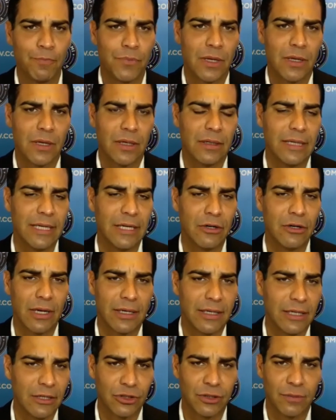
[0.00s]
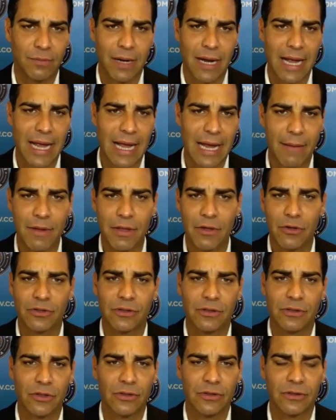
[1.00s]
Leadership Miami.
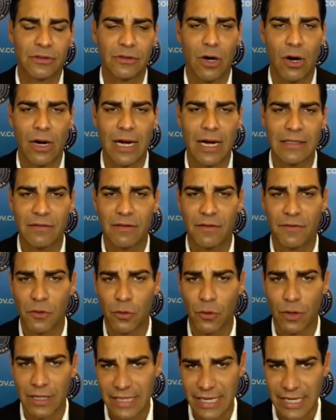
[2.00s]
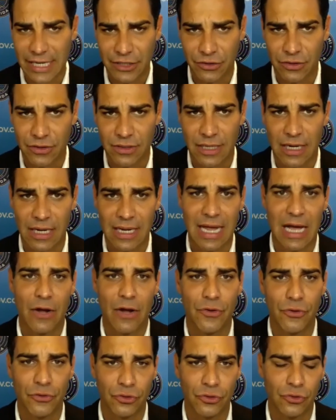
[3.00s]
There's all kinds of different organizations that allow
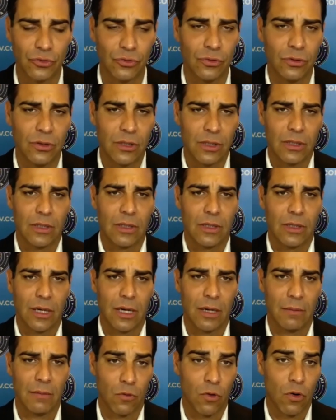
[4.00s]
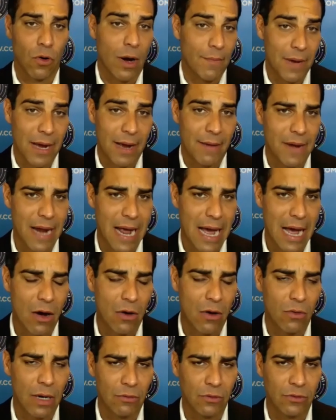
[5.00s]
you to grow.
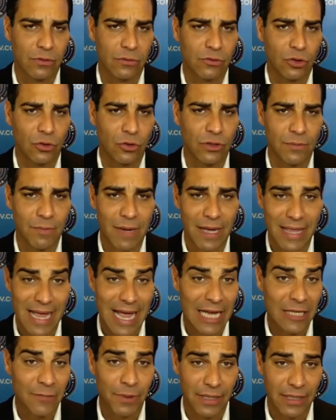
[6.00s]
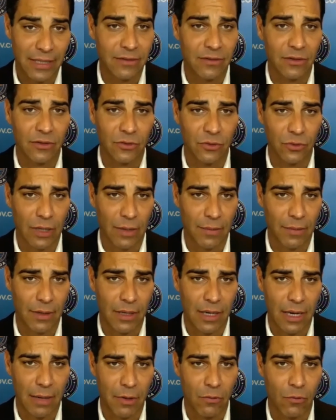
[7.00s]
I was chosen by the Aspen Institute. I'm
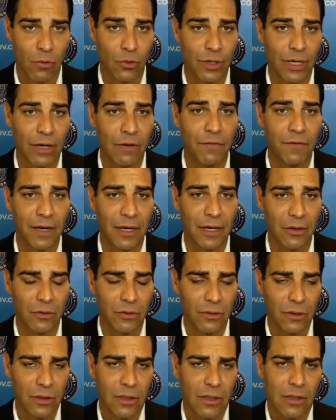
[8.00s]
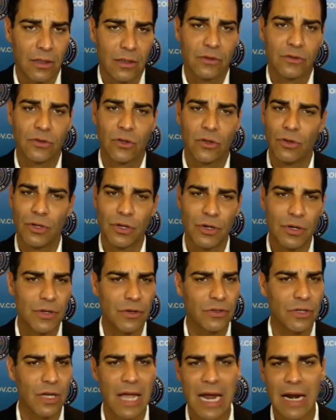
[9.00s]
a Rodell Fellow. So
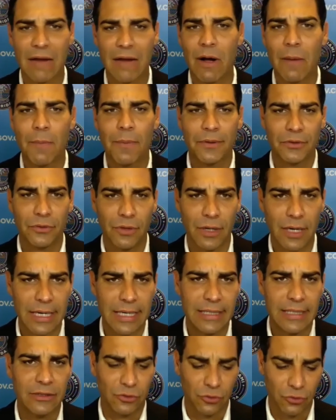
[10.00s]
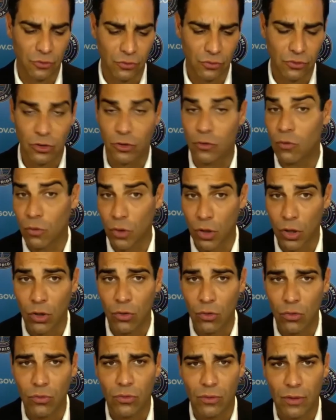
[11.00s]
there's a lot of opportunities to
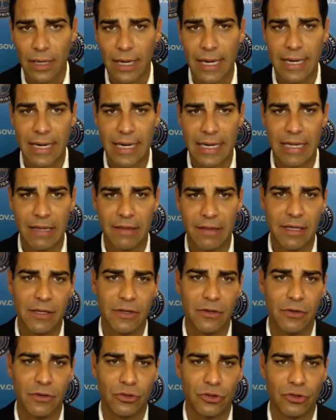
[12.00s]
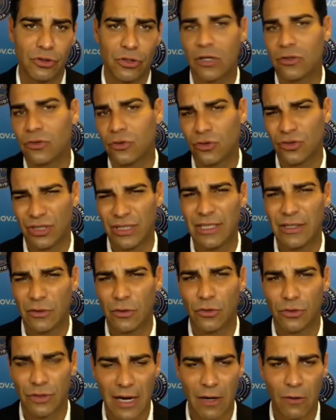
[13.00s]
grow, and I think you should also seek
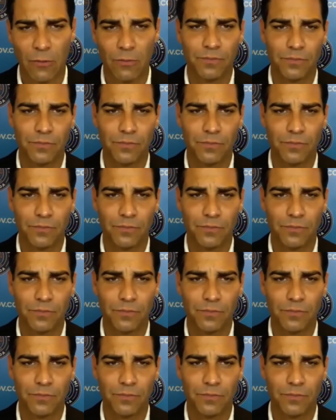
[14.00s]
those out.